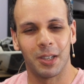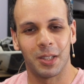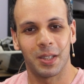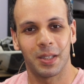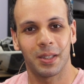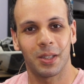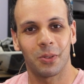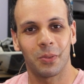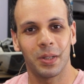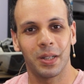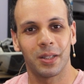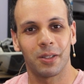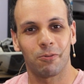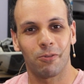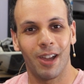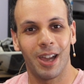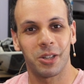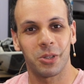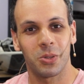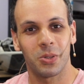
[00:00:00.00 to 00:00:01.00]
You think they're reading the
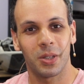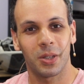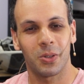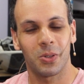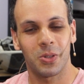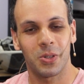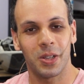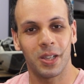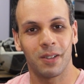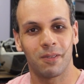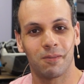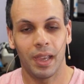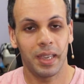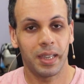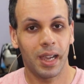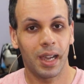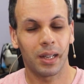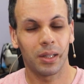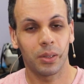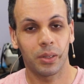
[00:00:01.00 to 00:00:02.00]
fragile sticker, Steve? Hey,
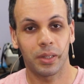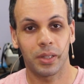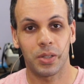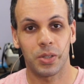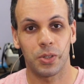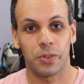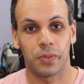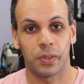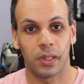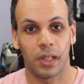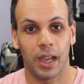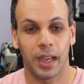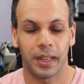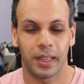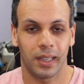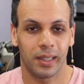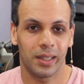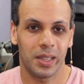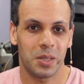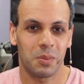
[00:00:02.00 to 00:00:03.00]
you gotta look at the silver
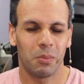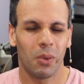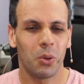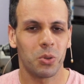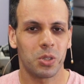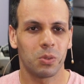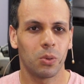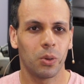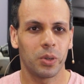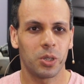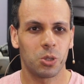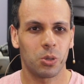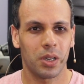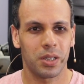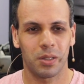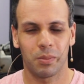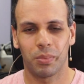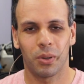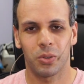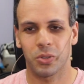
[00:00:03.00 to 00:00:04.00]
lining. At least most of what we
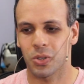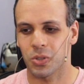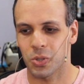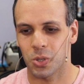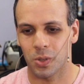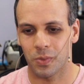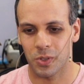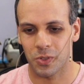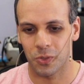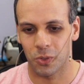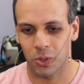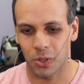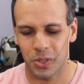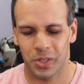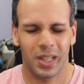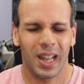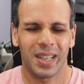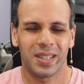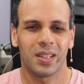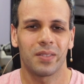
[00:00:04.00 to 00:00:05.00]
trust the Postal Service for,
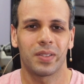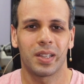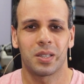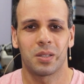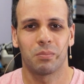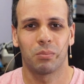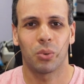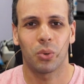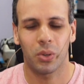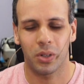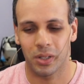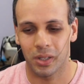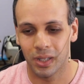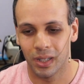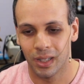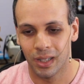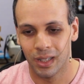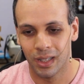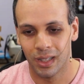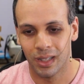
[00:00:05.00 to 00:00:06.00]
it's not stuff that's important.
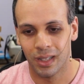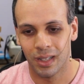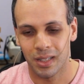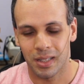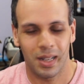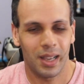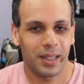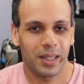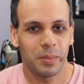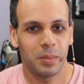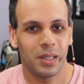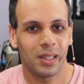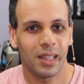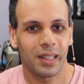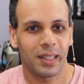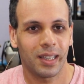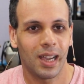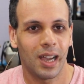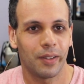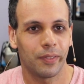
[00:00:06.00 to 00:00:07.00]
It's not gonna be a
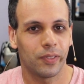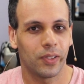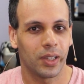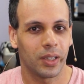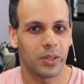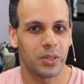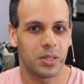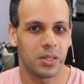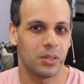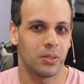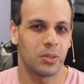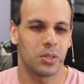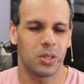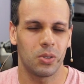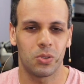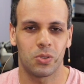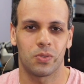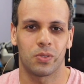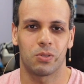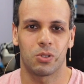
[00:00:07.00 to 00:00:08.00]
lot of conflict, because, you know, it's
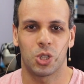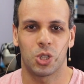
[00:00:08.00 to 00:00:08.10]
used for